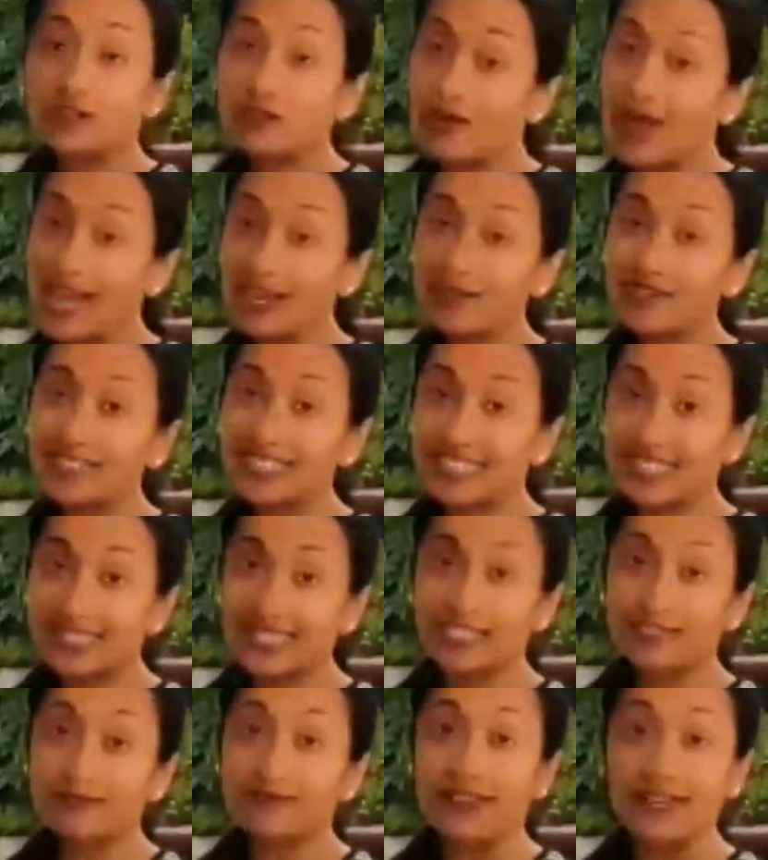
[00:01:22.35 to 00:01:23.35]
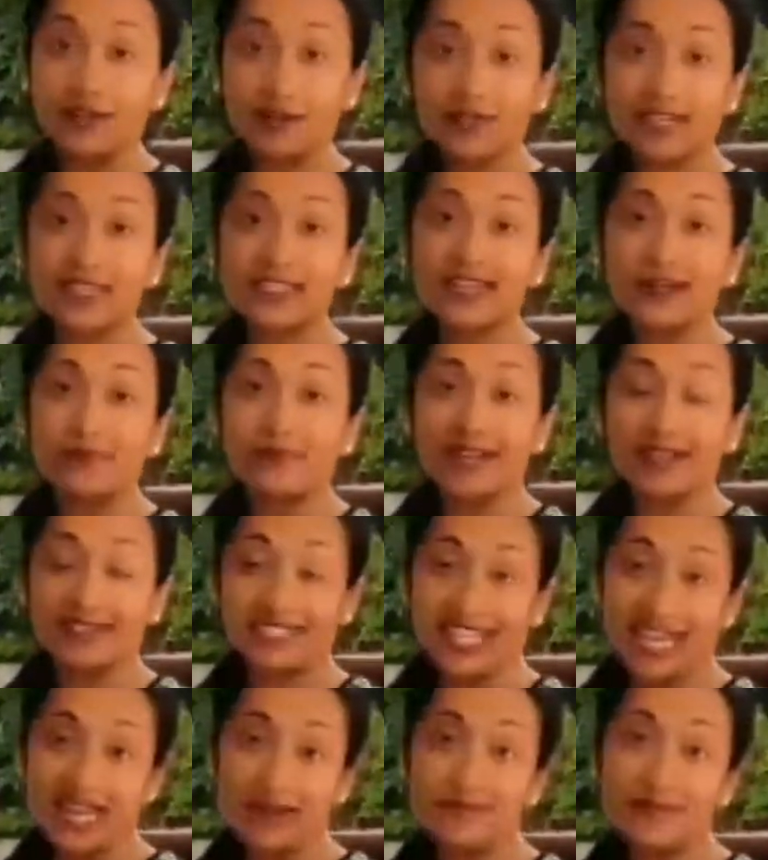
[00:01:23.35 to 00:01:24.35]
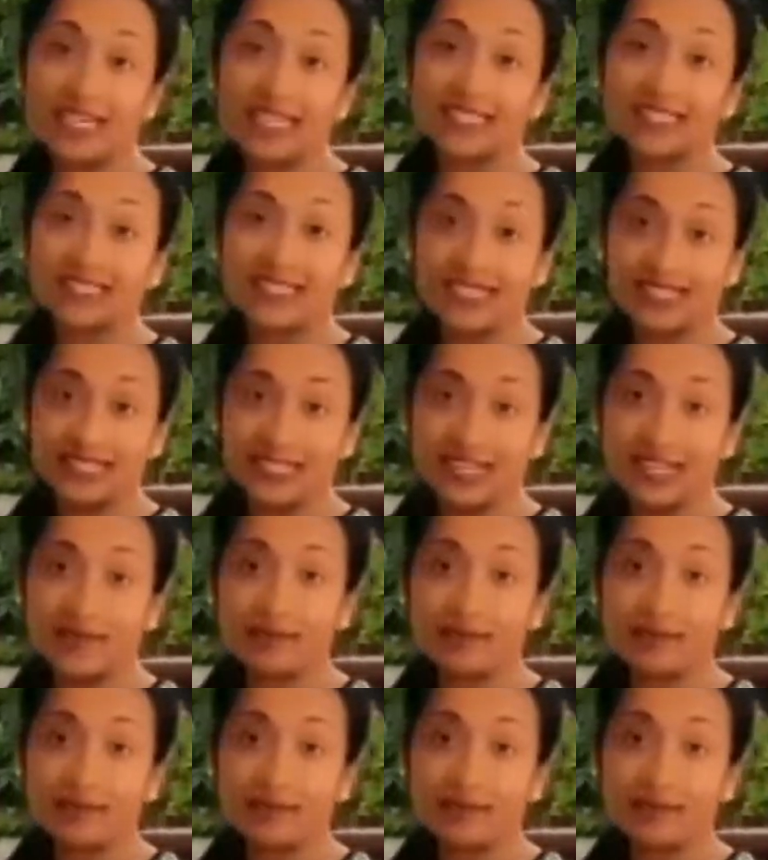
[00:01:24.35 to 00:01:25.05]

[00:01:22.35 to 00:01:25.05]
Try not to sit for longer than about 10 minutes at a